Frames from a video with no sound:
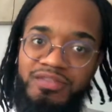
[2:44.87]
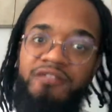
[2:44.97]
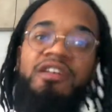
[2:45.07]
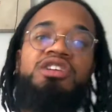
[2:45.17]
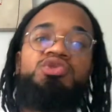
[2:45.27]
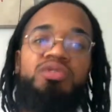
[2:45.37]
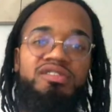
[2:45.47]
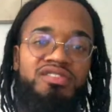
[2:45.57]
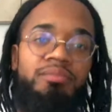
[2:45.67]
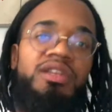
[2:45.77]
Eventually,
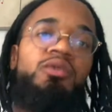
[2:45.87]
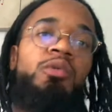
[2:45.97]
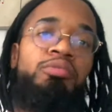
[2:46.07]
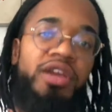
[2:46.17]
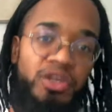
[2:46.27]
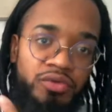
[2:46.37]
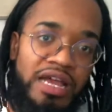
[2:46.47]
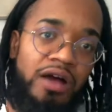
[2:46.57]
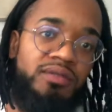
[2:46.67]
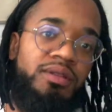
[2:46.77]
something will break you
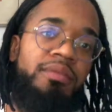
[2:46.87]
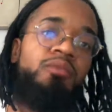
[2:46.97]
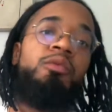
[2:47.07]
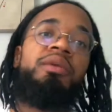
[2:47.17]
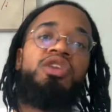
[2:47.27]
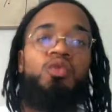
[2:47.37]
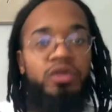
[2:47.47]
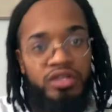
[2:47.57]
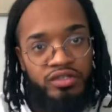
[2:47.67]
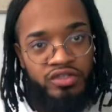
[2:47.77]
down. Something will make you
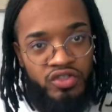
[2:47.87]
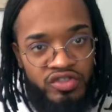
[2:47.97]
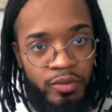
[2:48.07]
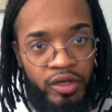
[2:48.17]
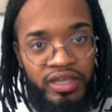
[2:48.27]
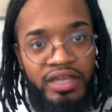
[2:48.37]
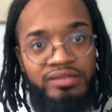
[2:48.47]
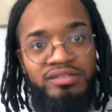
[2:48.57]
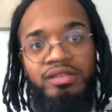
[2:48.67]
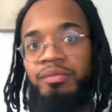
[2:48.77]
want to smoke
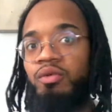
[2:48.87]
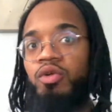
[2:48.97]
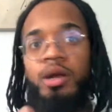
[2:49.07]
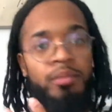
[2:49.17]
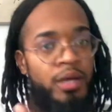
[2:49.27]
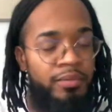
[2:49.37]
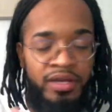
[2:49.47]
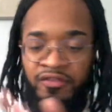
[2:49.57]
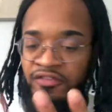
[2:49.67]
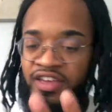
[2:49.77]
again. Something will come up,
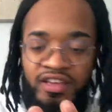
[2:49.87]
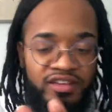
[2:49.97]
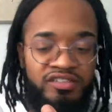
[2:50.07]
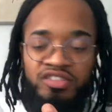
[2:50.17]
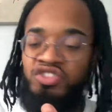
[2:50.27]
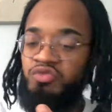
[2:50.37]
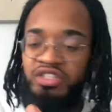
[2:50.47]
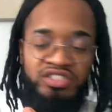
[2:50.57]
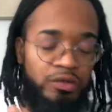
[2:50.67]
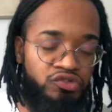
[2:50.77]
an event, a
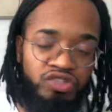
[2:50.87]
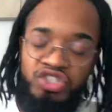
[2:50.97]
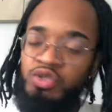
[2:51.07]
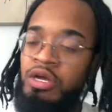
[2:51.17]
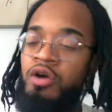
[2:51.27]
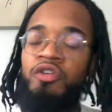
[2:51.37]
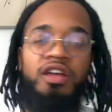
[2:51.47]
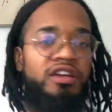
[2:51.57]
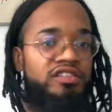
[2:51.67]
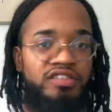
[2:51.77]
situation that will stress you out, all
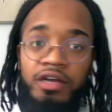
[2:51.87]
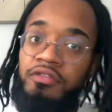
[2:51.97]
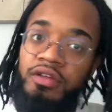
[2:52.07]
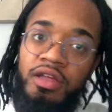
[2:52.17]
that good stuff.